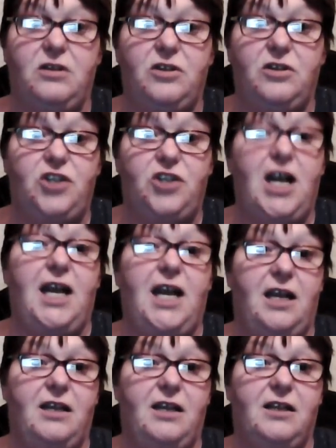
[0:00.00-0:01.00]

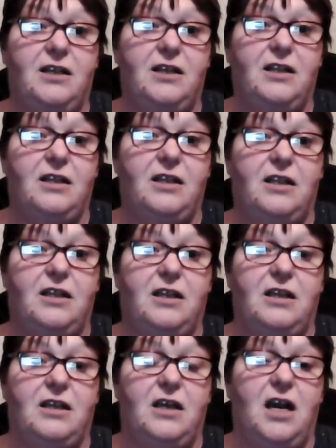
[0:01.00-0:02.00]
jelly,
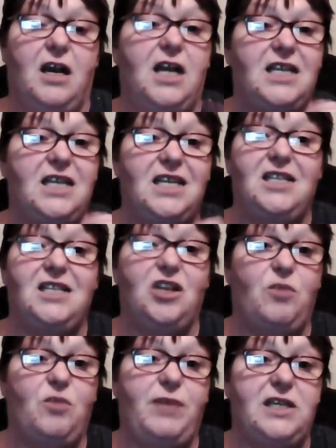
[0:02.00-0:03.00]
and it tastes a
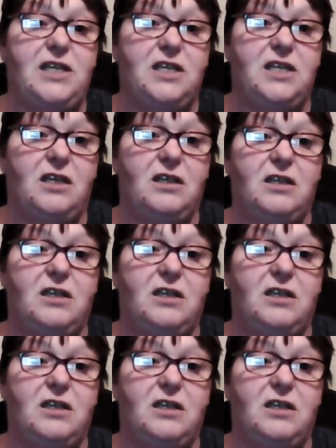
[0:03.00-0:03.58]
lot better.